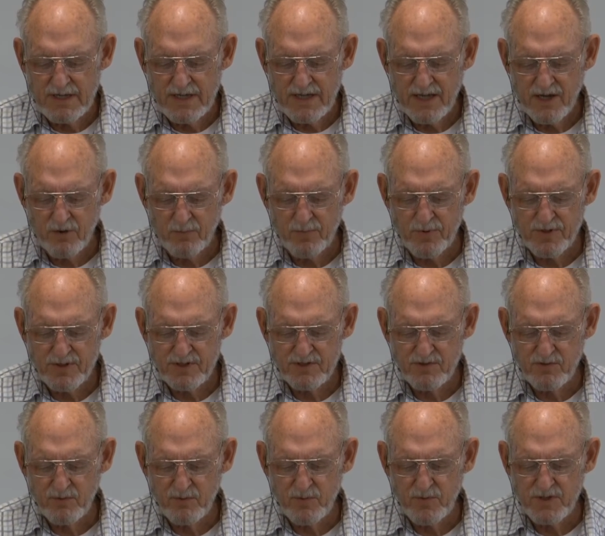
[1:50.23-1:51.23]
help us
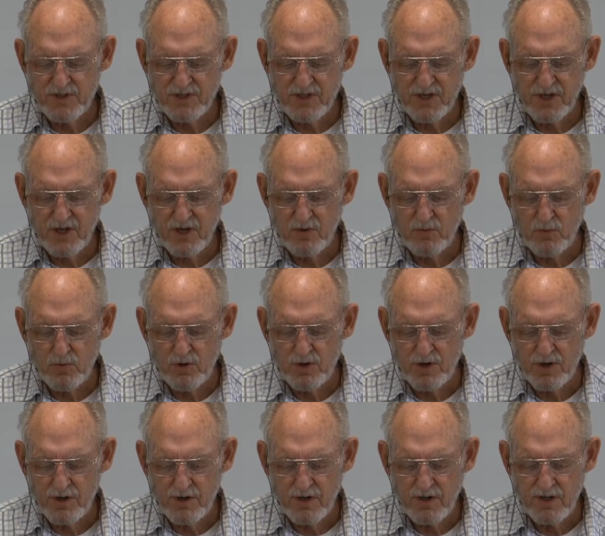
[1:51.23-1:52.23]
when we study your
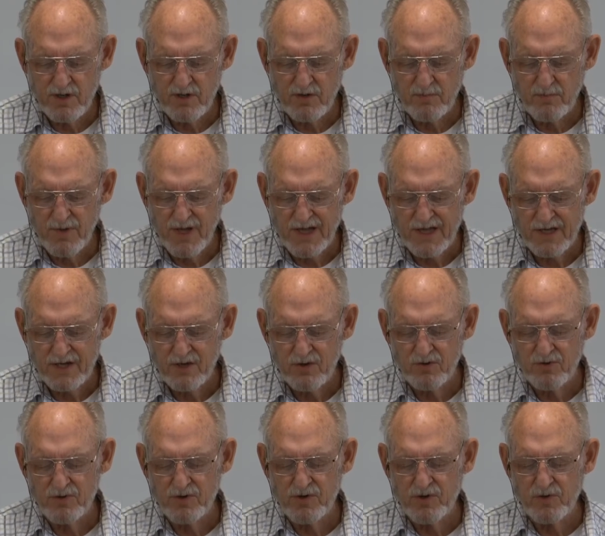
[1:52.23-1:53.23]
word. You'd make it
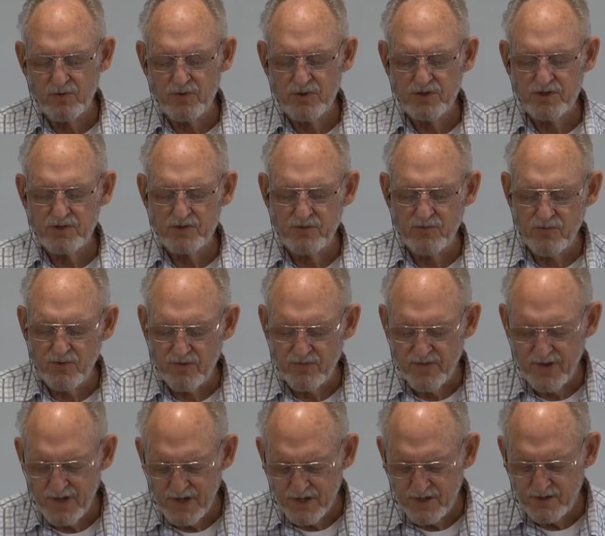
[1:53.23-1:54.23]
known to us. You'd
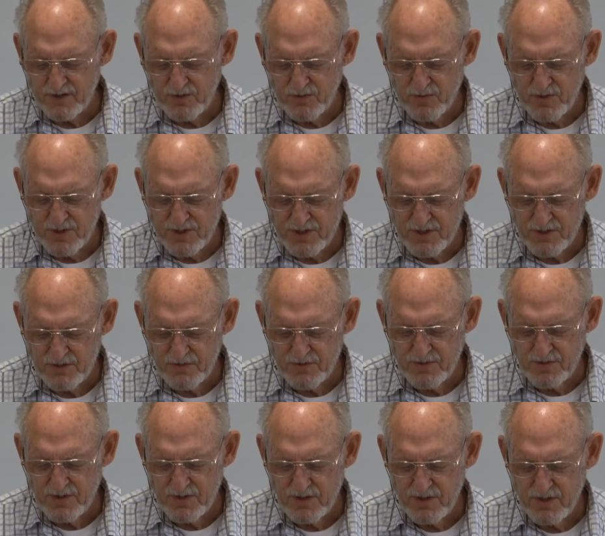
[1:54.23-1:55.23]
reveal it to us.
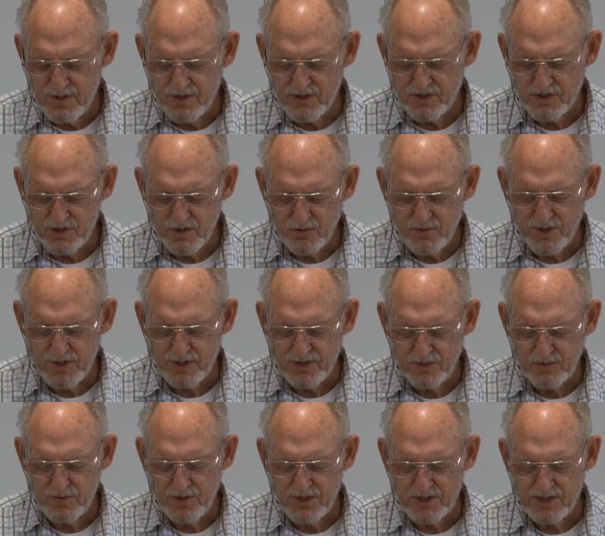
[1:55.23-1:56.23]
You'd show it
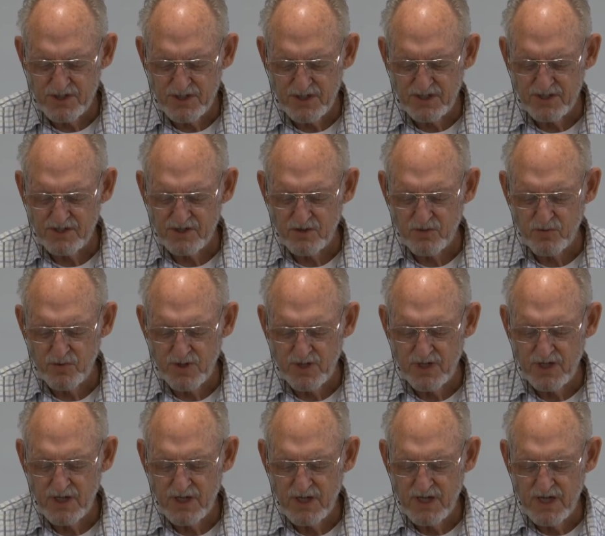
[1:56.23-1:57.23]
to us. And so
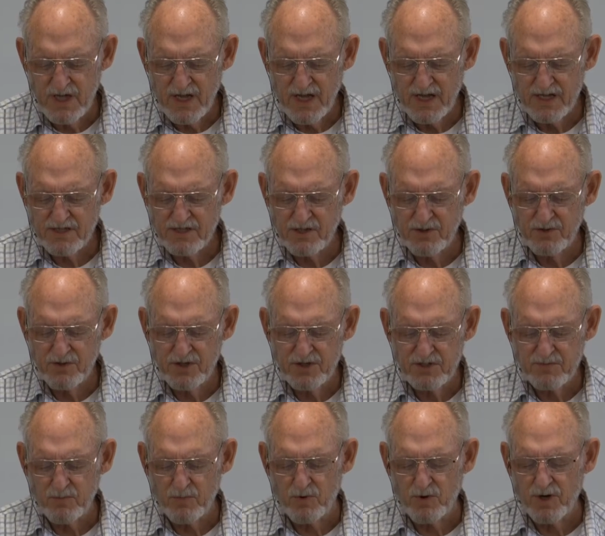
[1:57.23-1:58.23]
we ask you
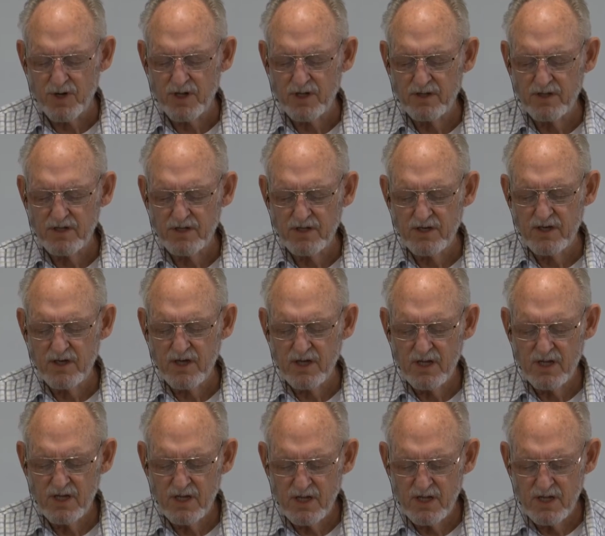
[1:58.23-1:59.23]
this morning that
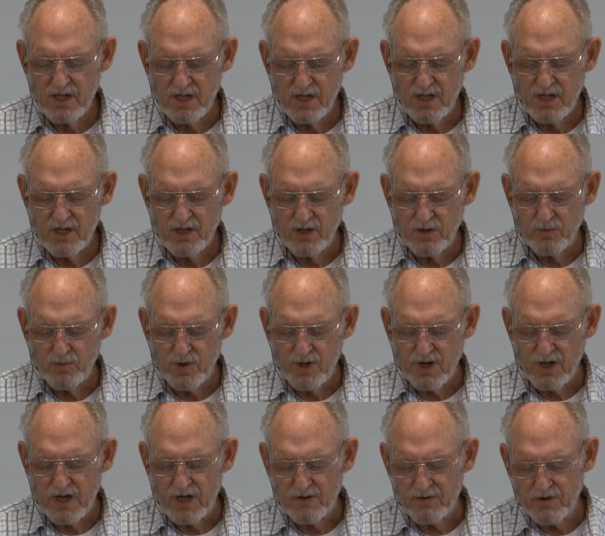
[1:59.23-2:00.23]
you would
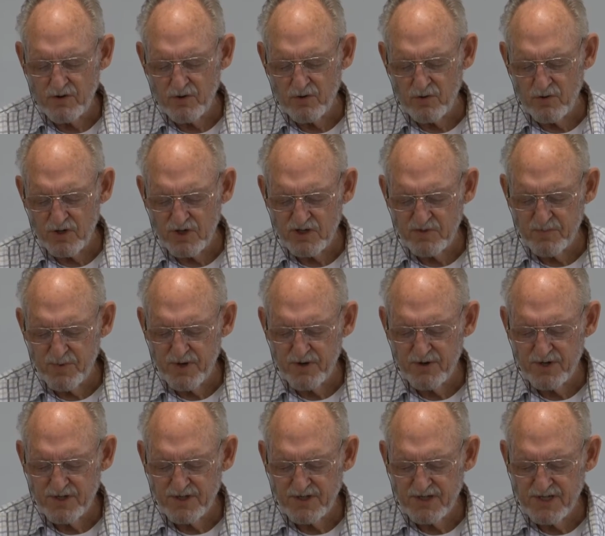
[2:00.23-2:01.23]
allow your Holy
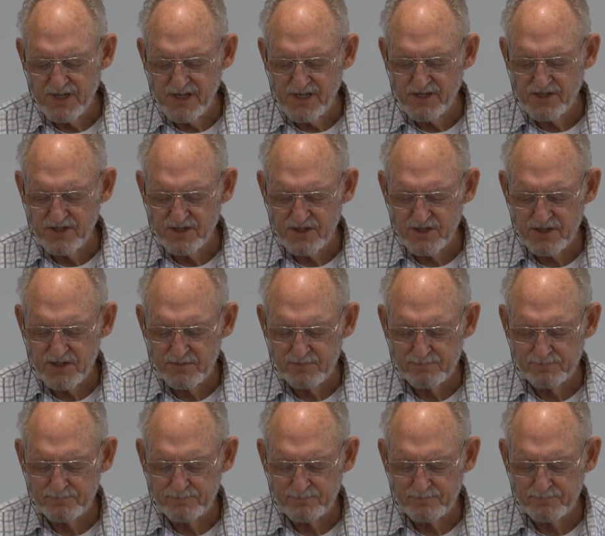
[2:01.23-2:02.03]
Spirit to teach us,